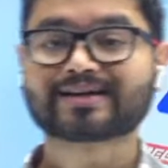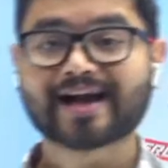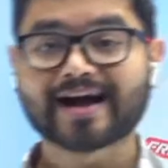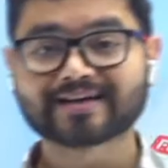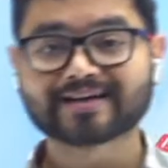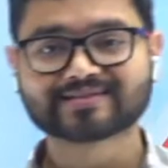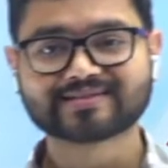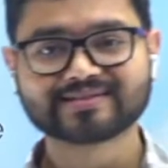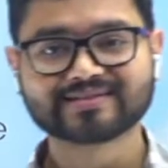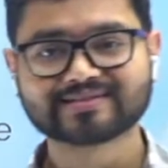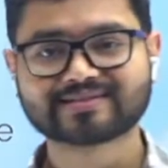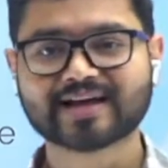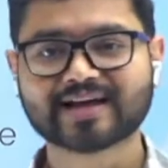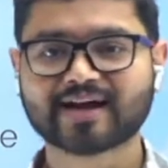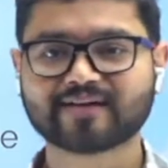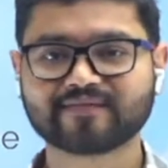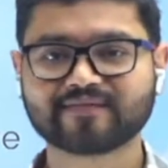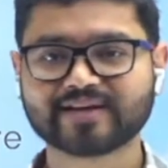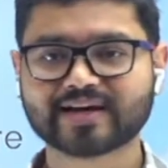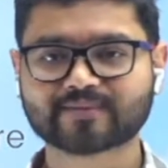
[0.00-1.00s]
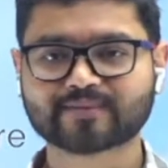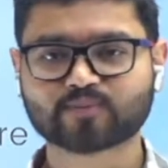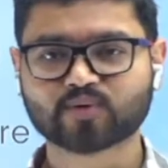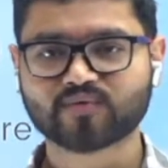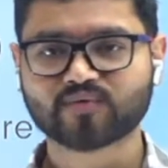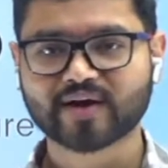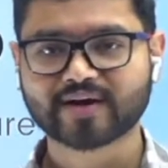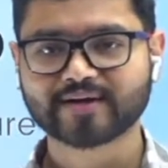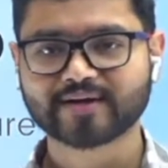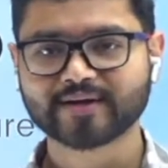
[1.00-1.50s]
classes that we are
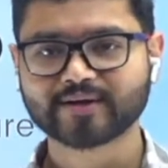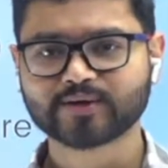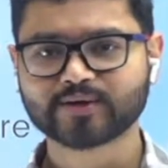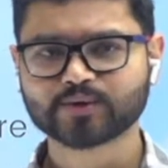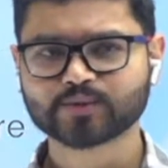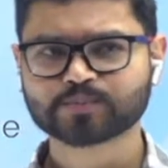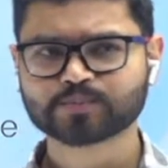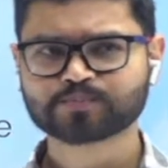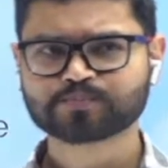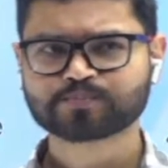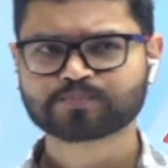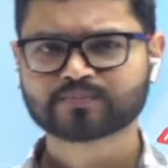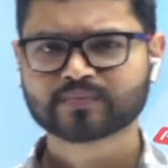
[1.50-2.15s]
providing you